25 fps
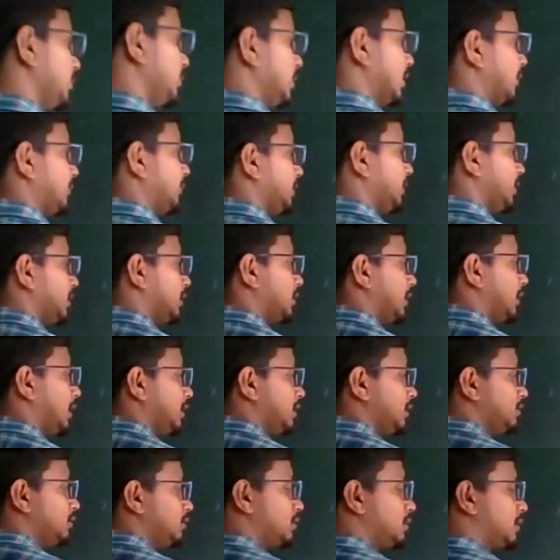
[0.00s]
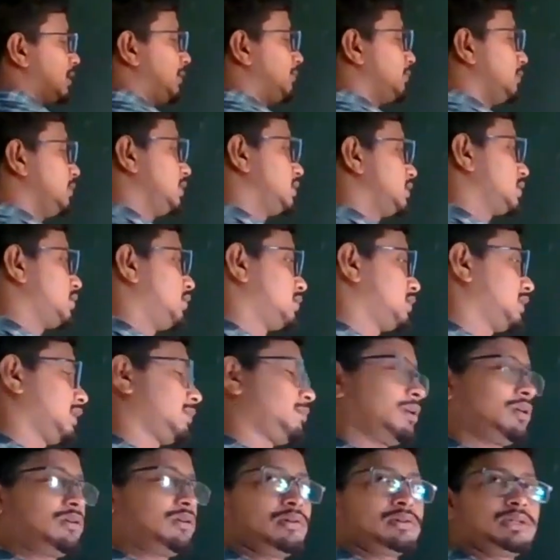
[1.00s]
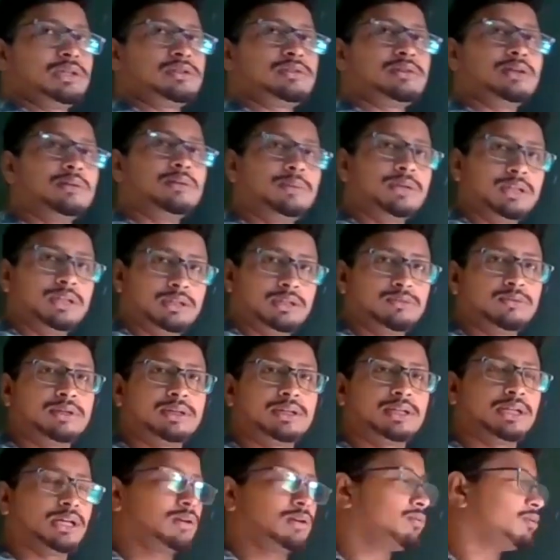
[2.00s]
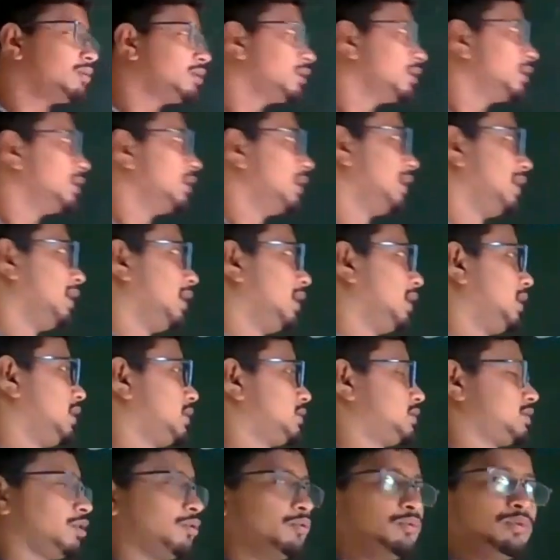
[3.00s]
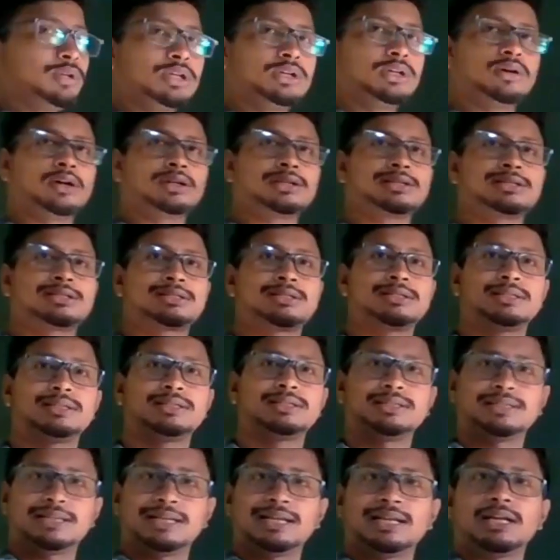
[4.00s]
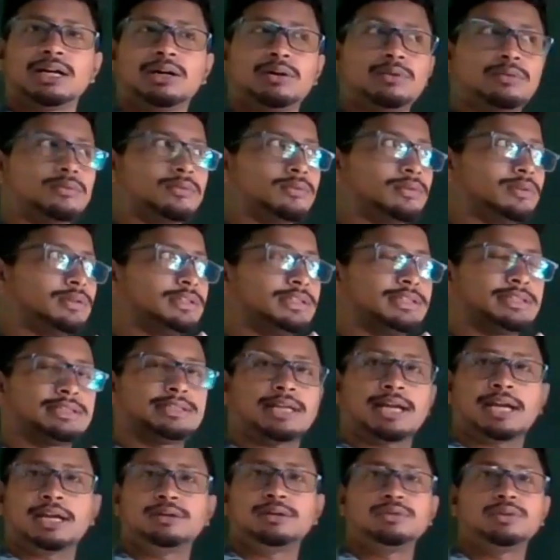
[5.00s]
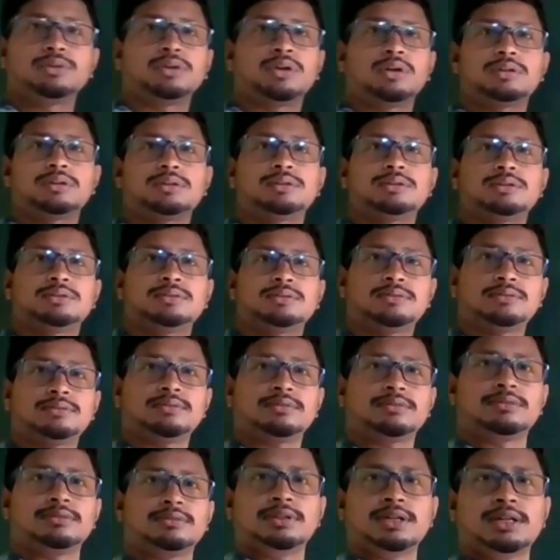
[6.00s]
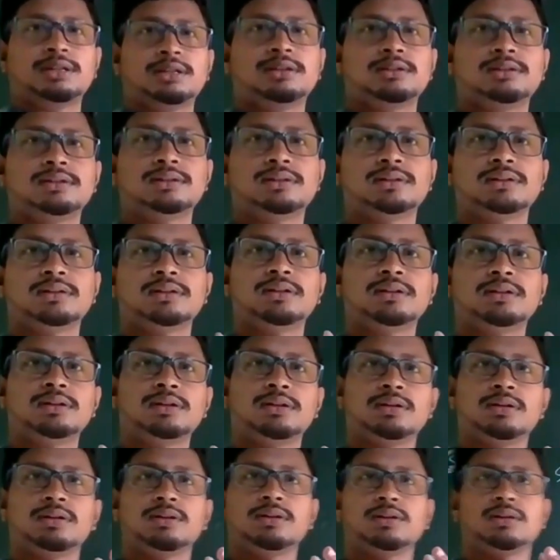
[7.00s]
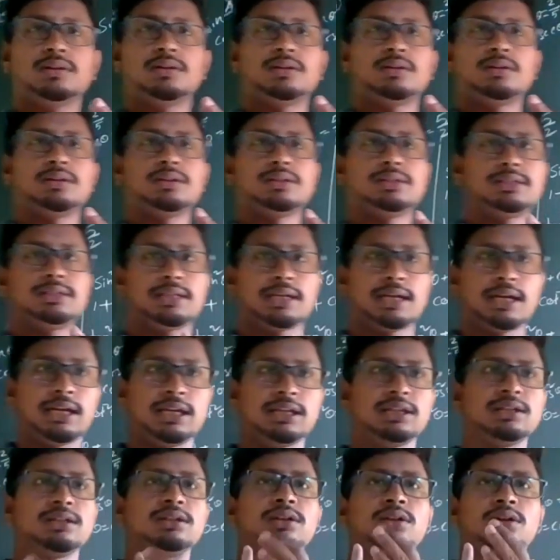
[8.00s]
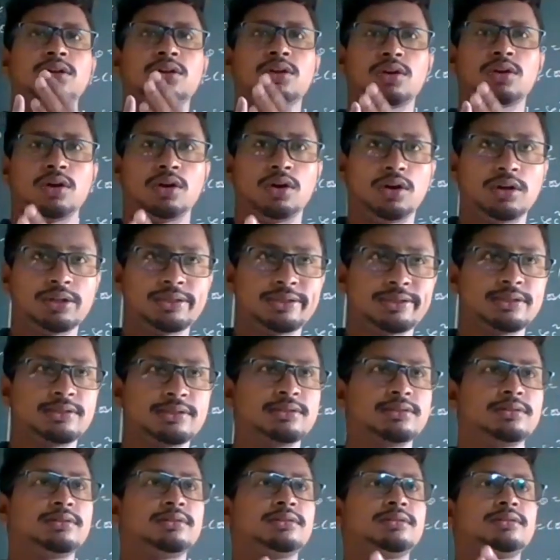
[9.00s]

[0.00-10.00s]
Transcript: we have here, I did not wrap this cosec because it will be required now. So we got till now sine, we got, then sine, cos,